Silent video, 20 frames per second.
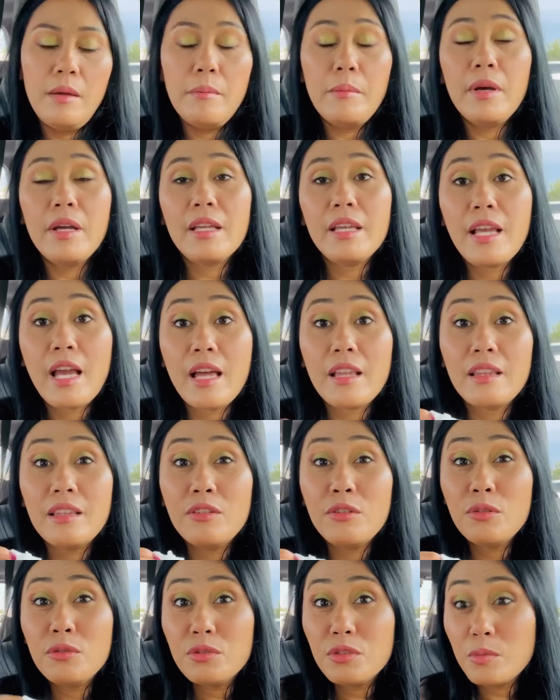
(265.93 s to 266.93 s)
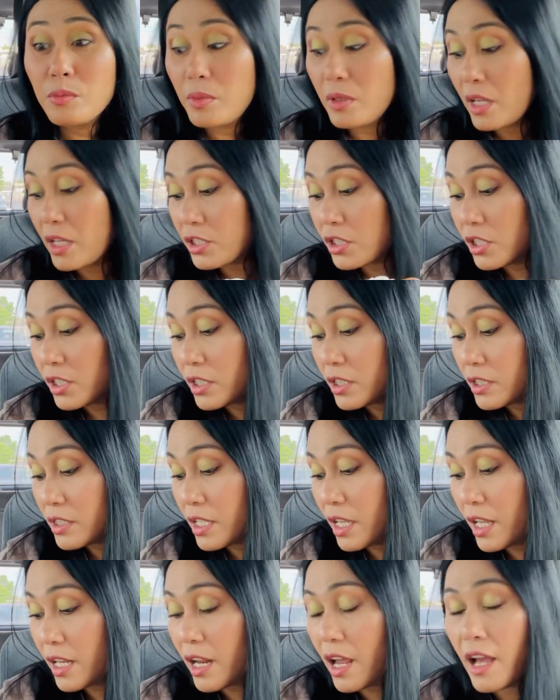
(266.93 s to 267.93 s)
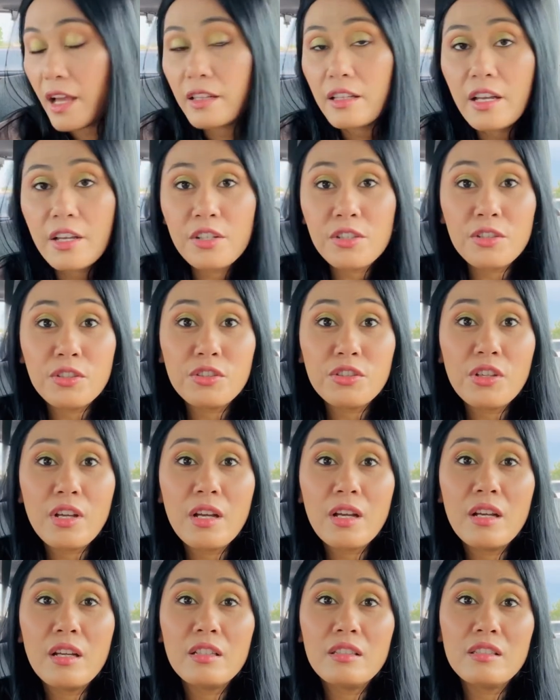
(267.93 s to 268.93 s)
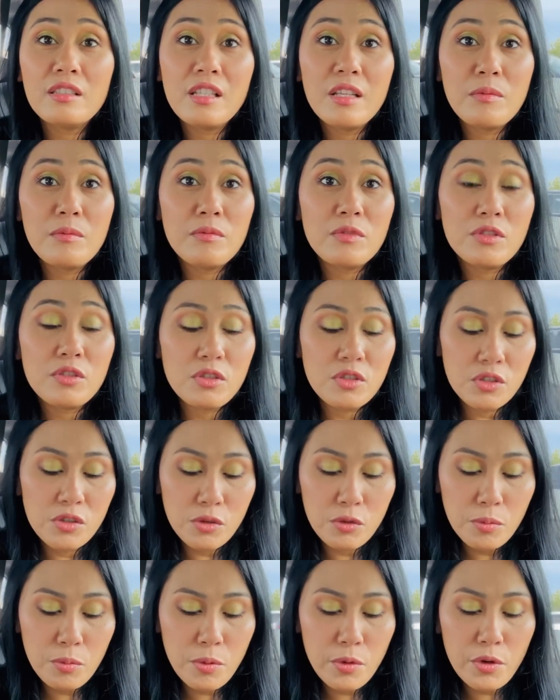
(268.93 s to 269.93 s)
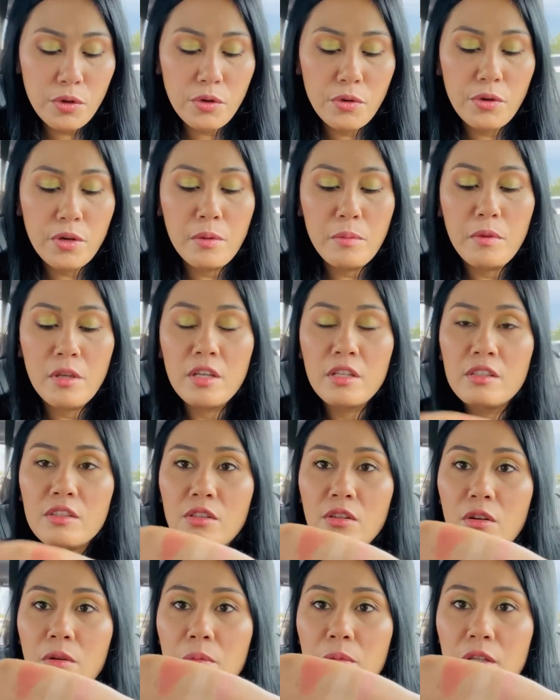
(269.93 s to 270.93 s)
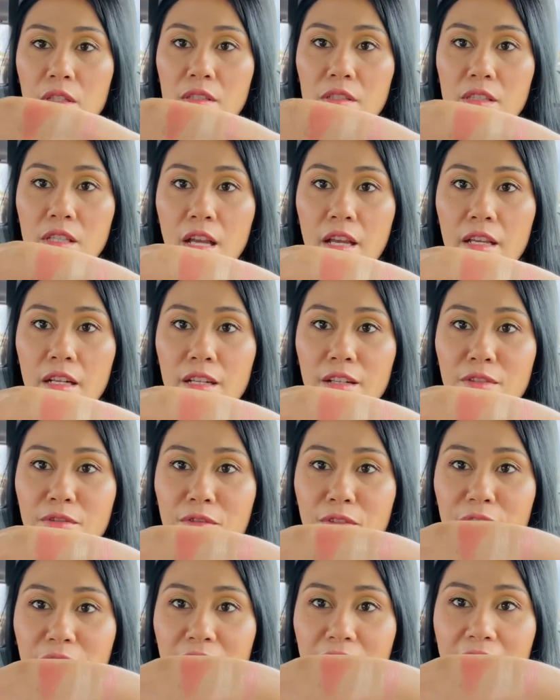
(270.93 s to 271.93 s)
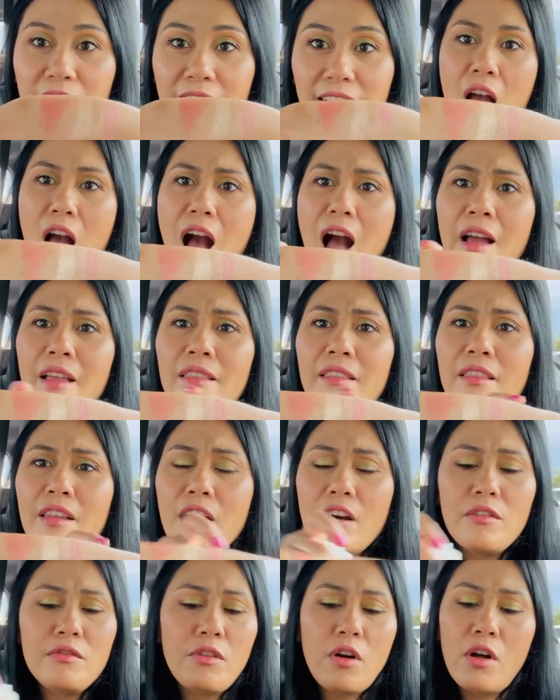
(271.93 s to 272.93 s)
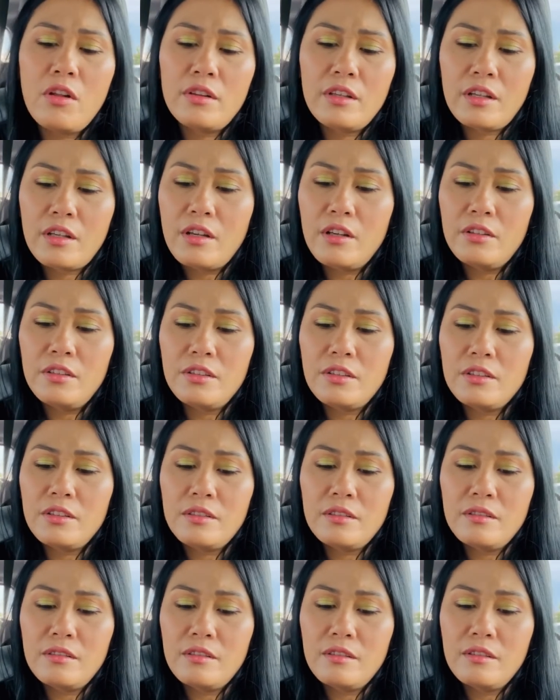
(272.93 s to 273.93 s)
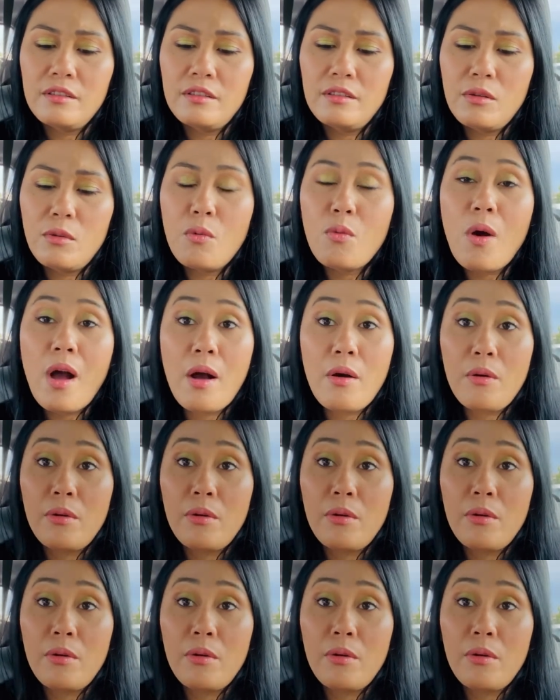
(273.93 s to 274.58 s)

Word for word: But yeah, those blushes and highlighters seems super creamy, so I'm excited for that. I love all the colors. Wow.